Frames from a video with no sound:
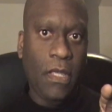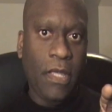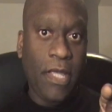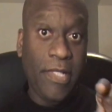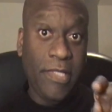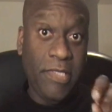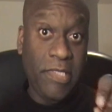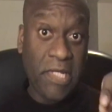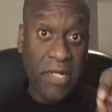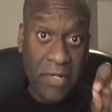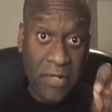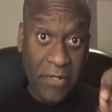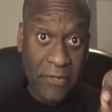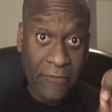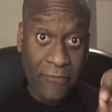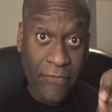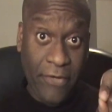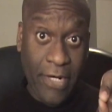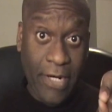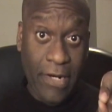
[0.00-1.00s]
and set it on
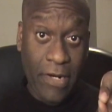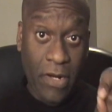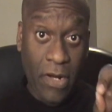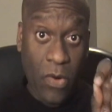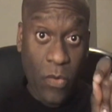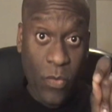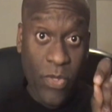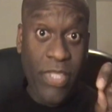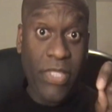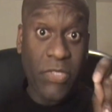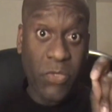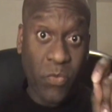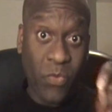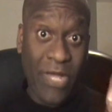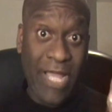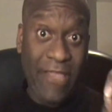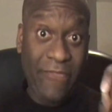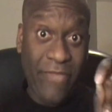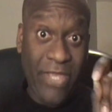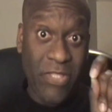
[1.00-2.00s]
fire with his
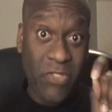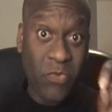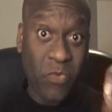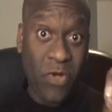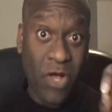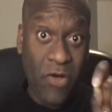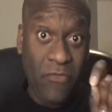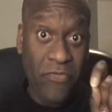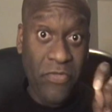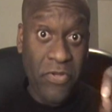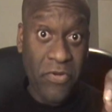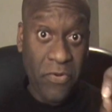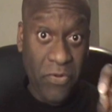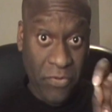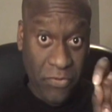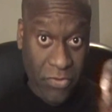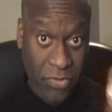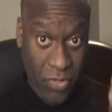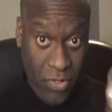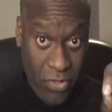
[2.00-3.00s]
wife and
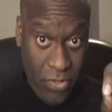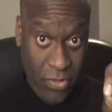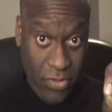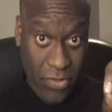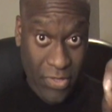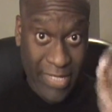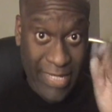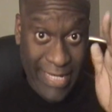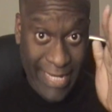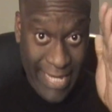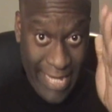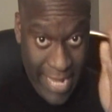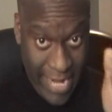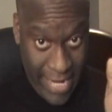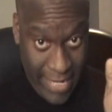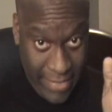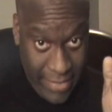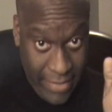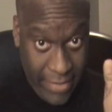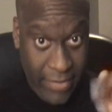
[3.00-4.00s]
twelve-year-old daughter in
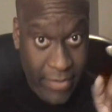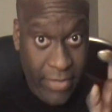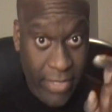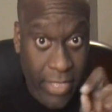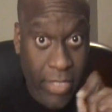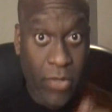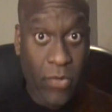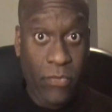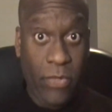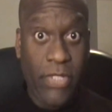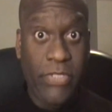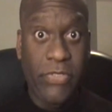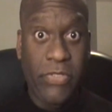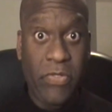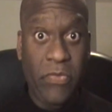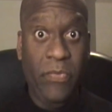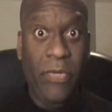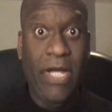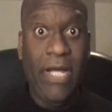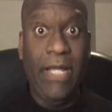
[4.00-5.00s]
it. They were
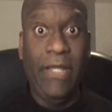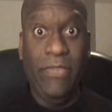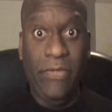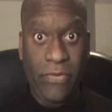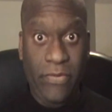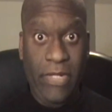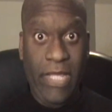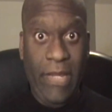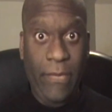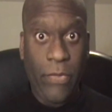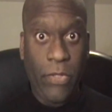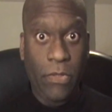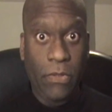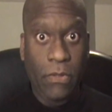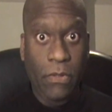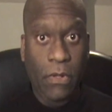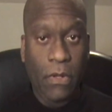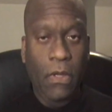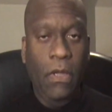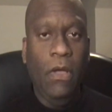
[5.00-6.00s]
rescued by their neighbor.
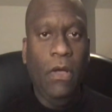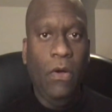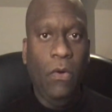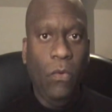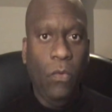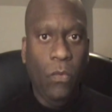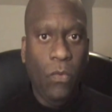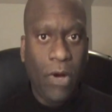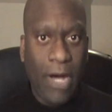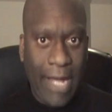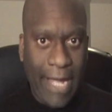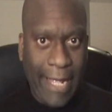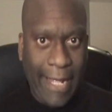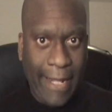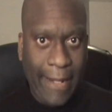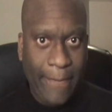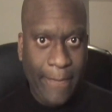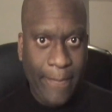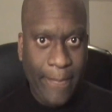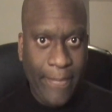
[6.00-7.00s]
Why?
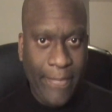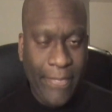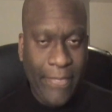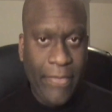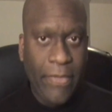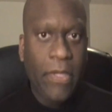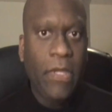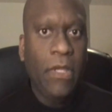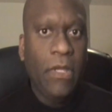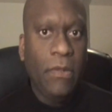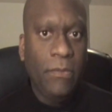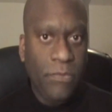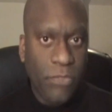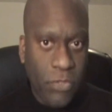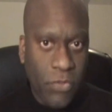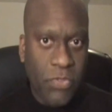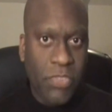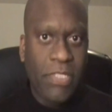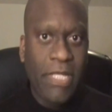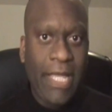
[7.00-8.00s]

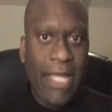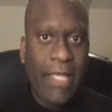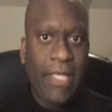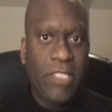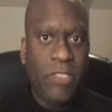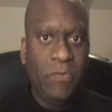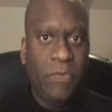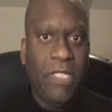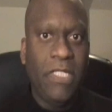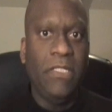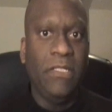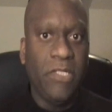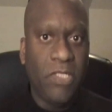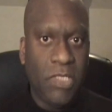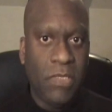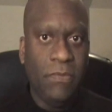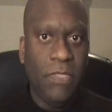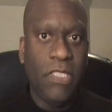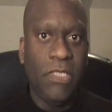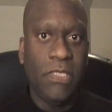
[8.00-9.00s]
Joe Stack has been
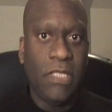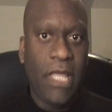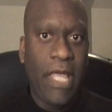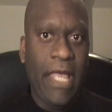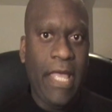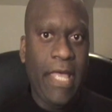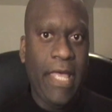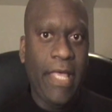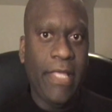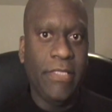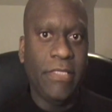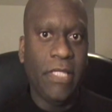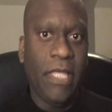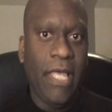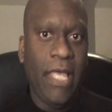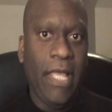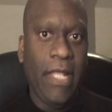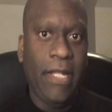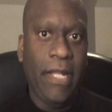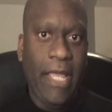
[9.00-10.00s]
dismissed as
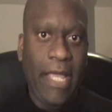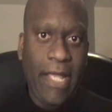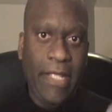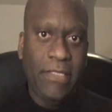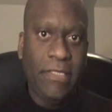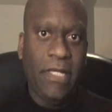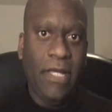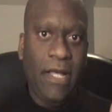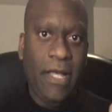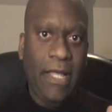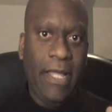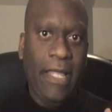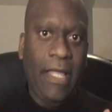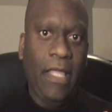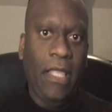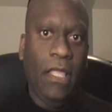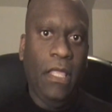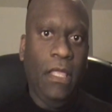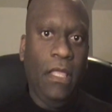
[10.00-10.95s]
an anti-I